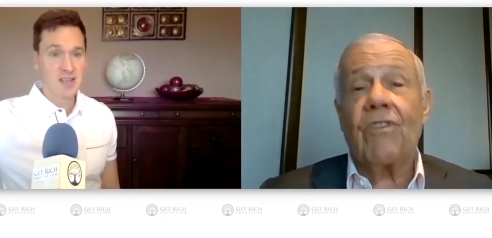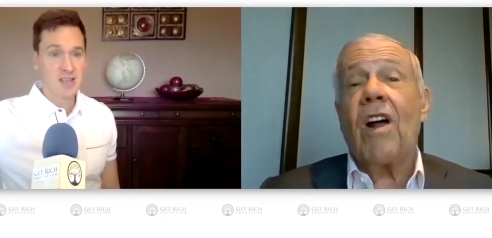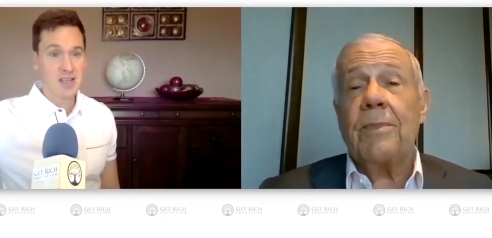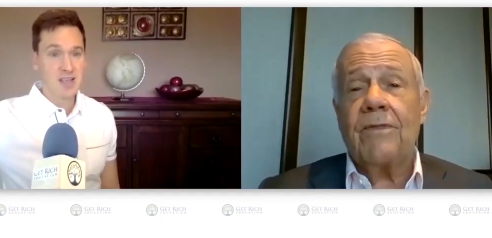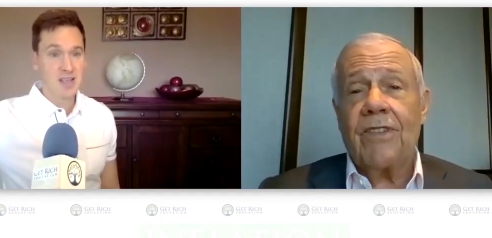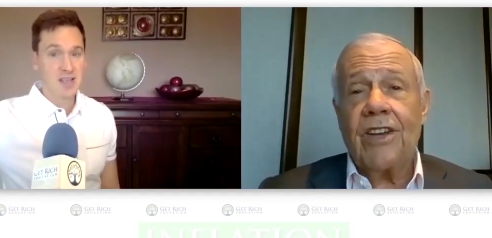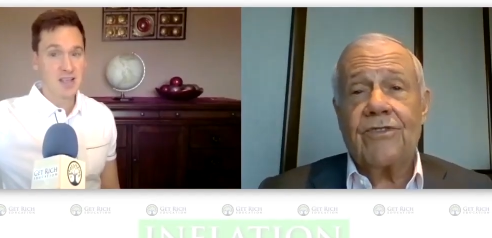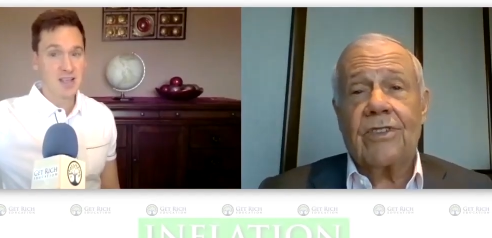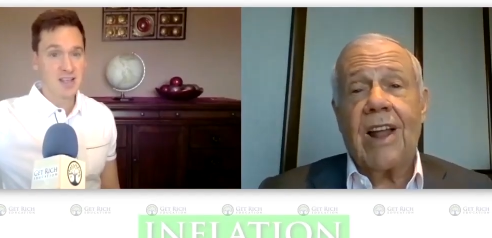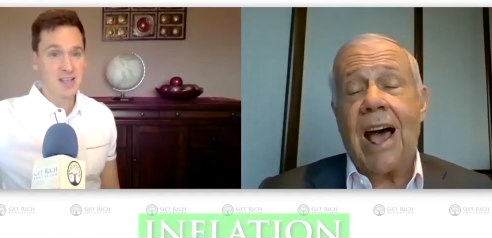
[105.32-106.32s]
Speaker 1: from
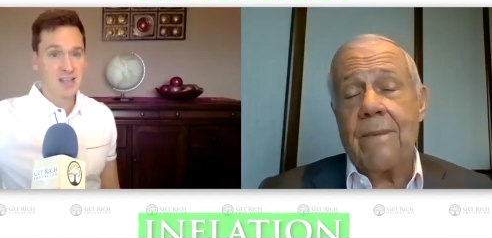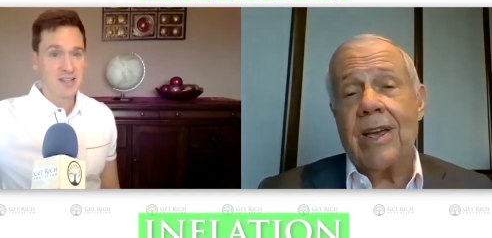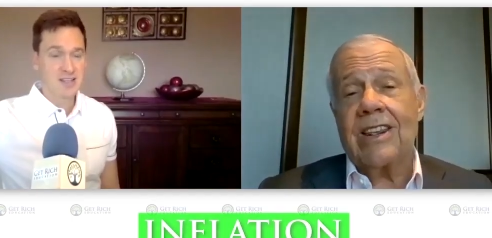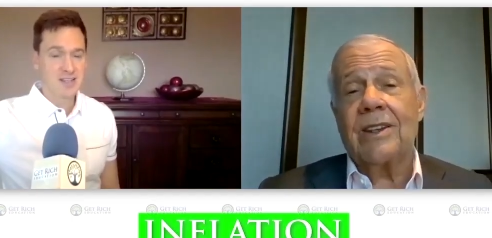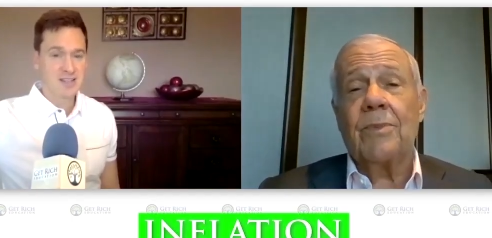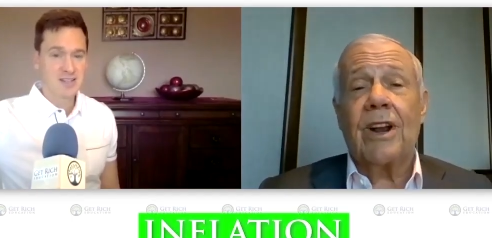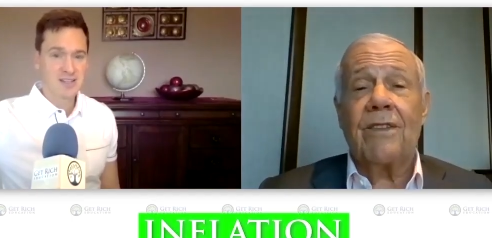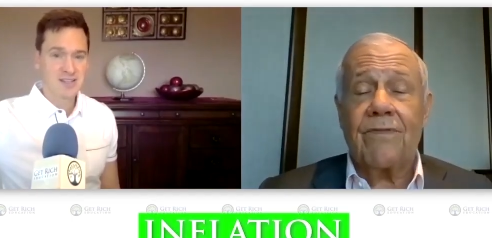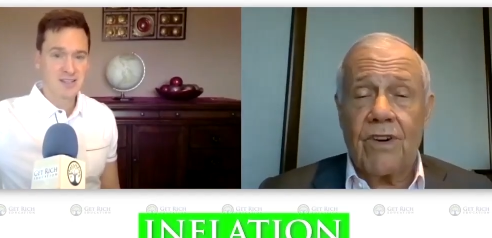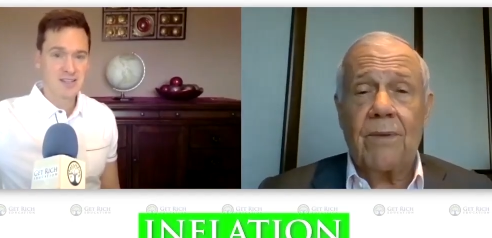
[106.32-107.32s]
inflation. I'm making
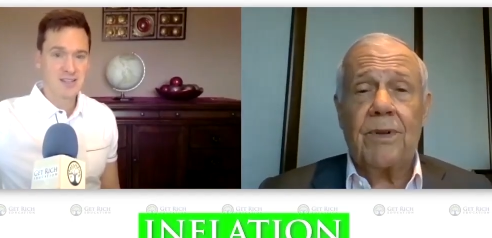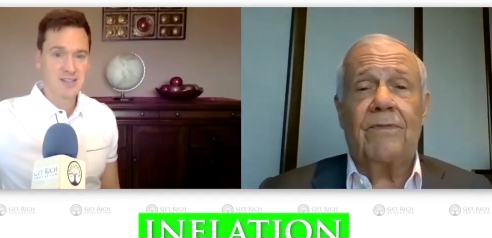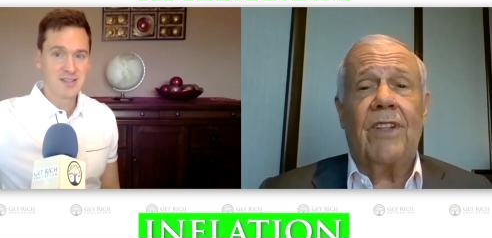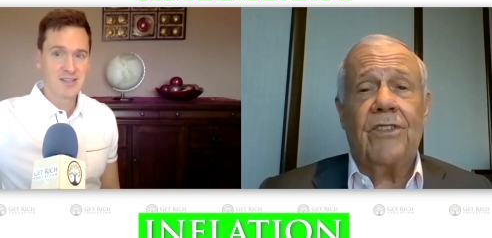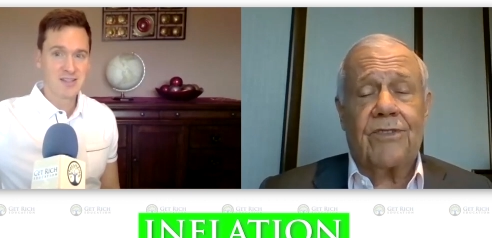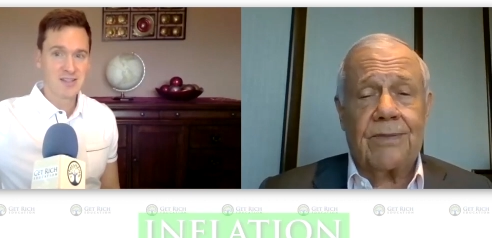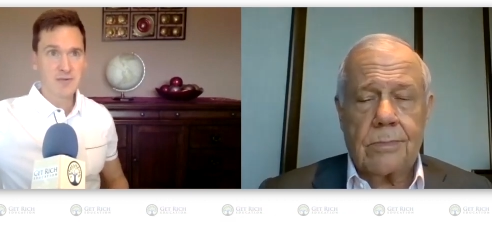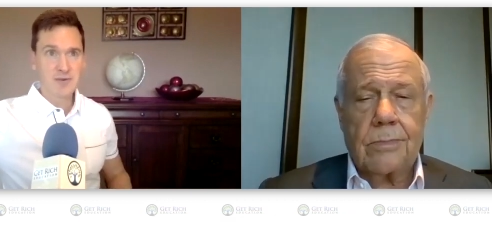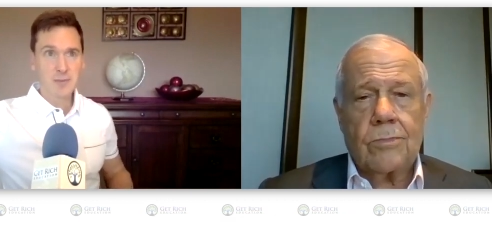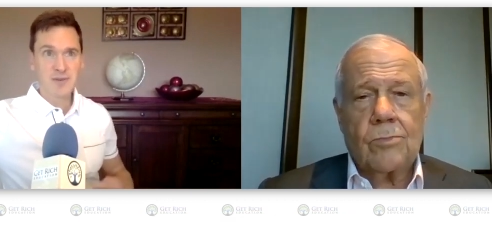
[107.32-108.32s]
money from inflation.
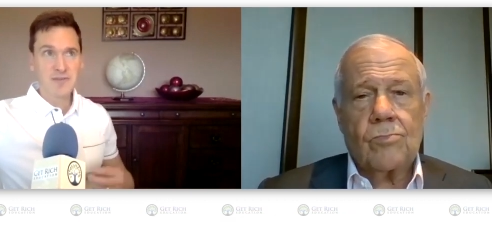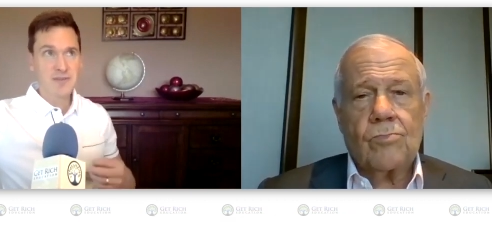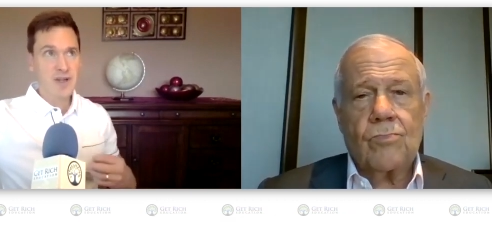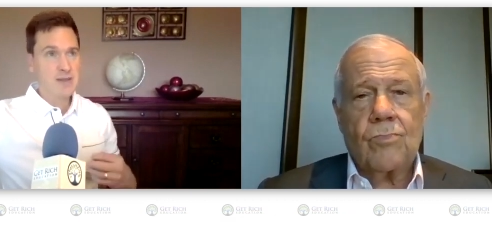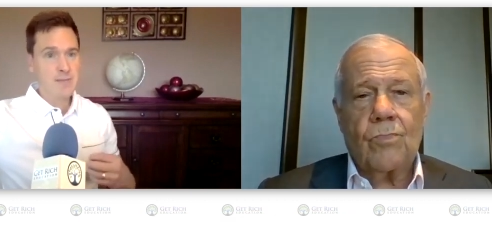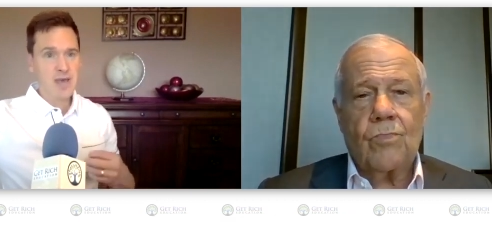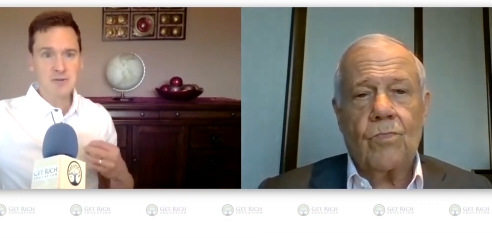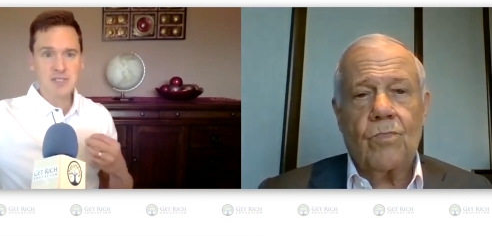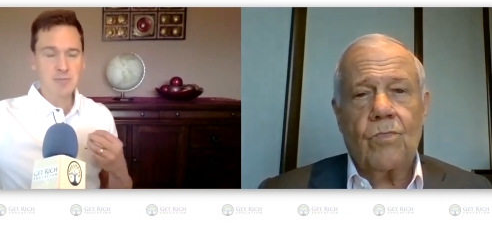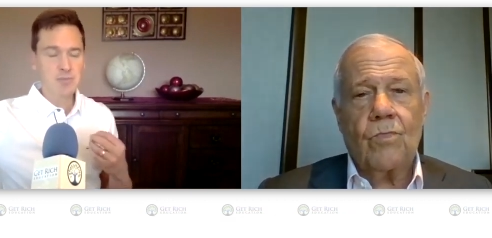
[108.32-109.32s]
Speaker 2: From a
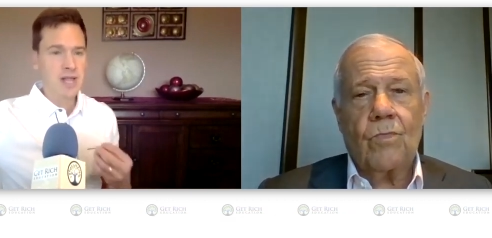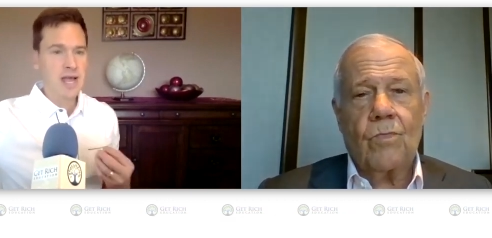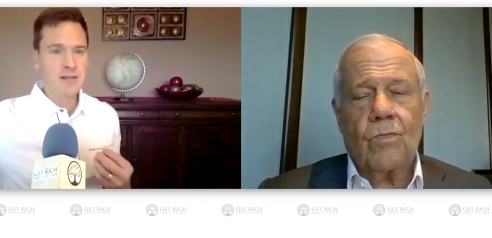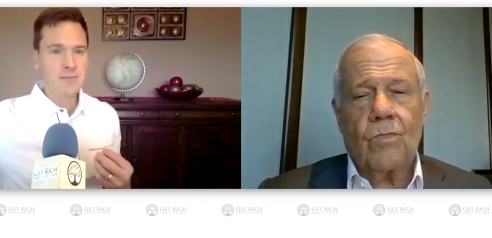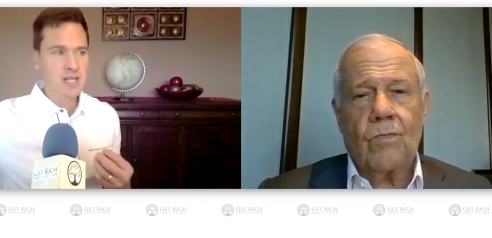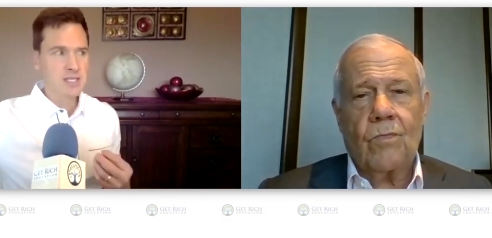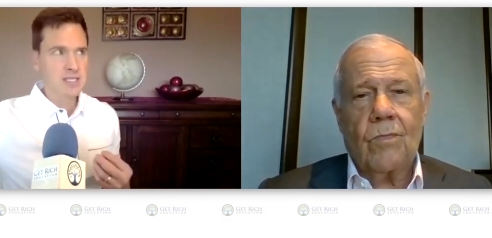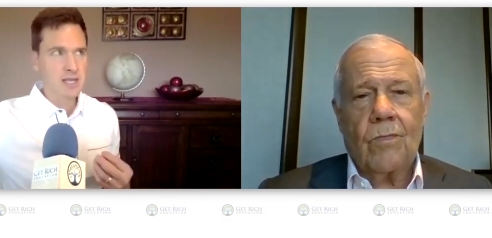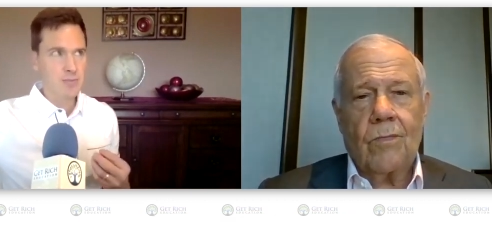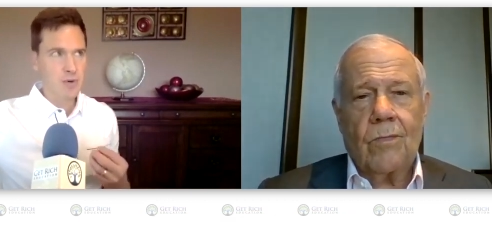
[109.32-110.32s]
fundamental supply demand
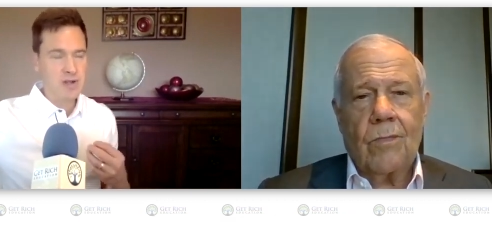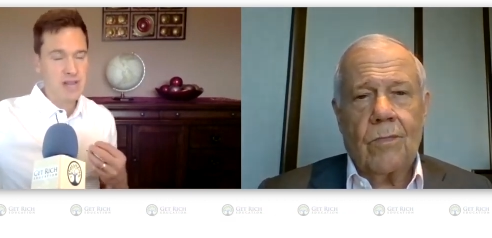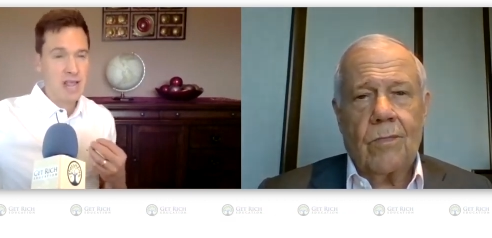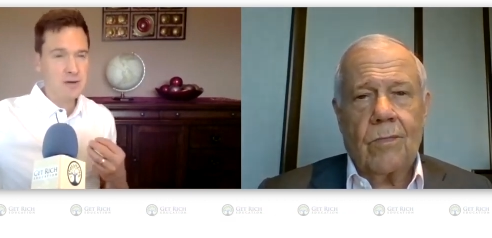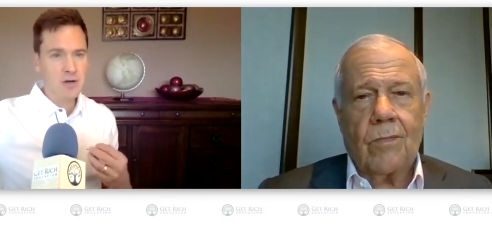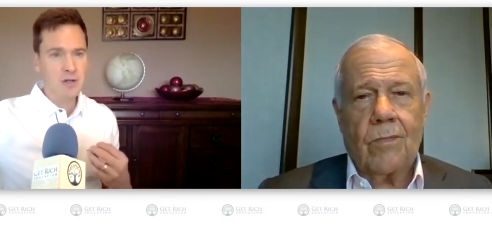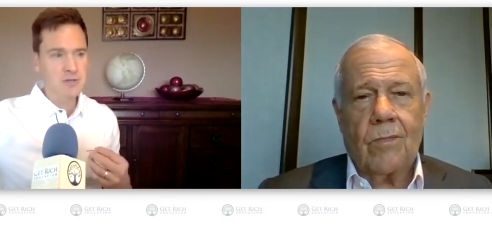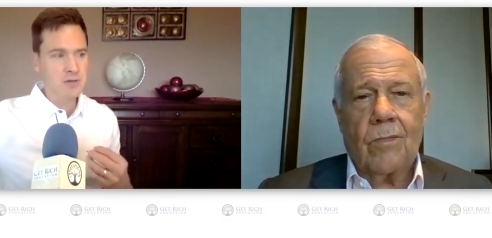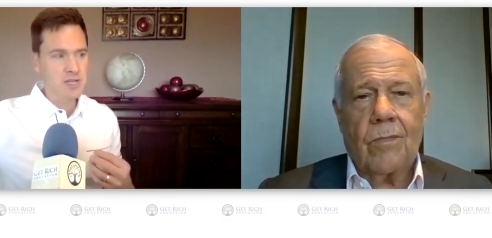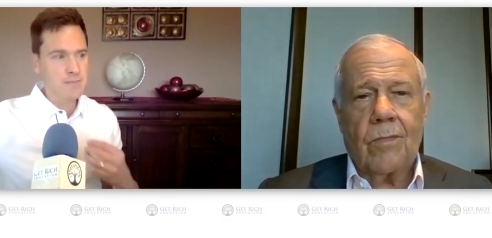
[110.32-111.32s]
standpoint,
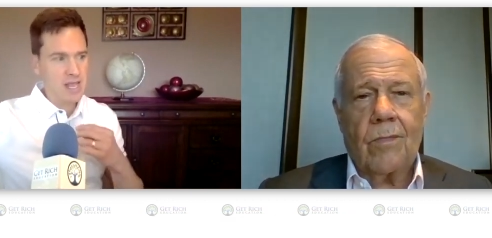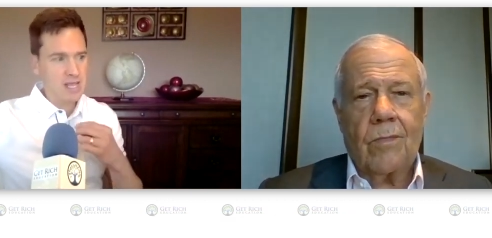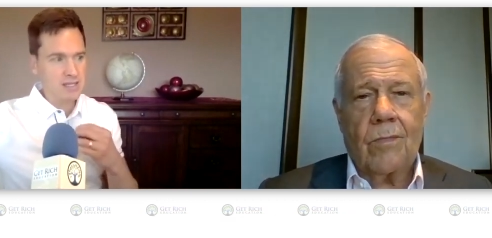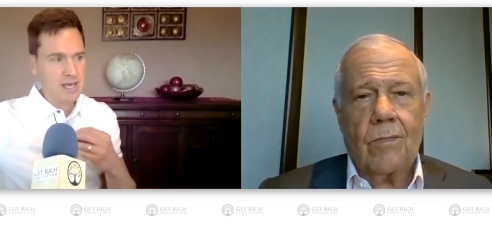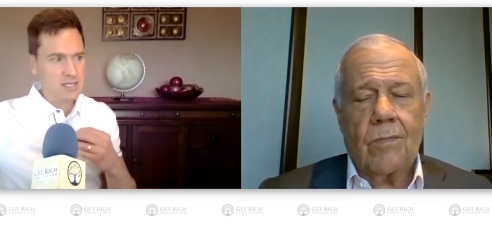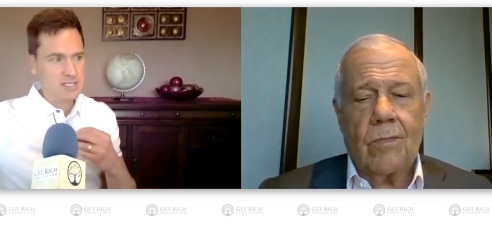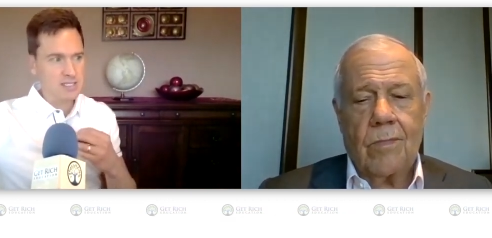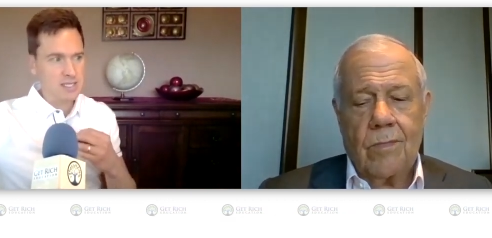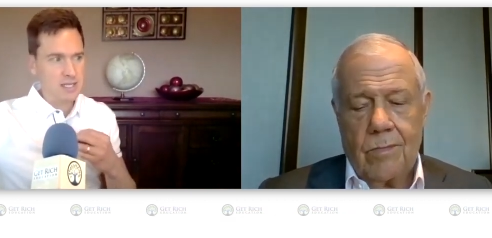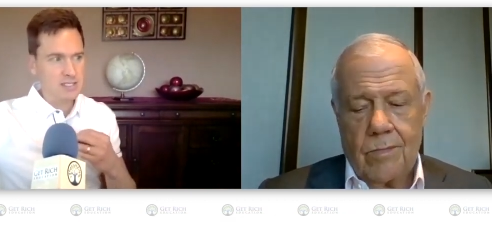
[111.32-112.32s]
agriculture can make a lot of
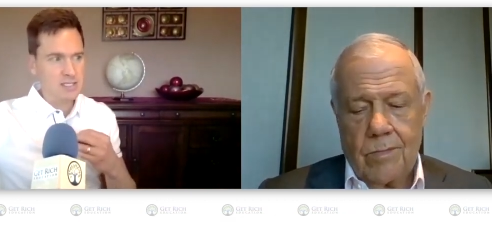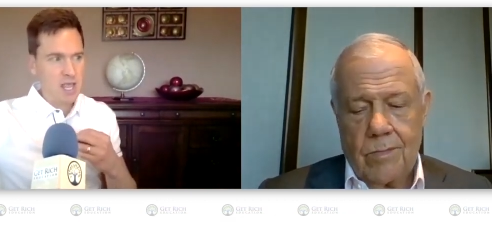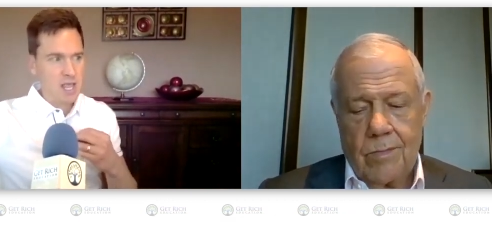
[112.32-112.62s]
sense.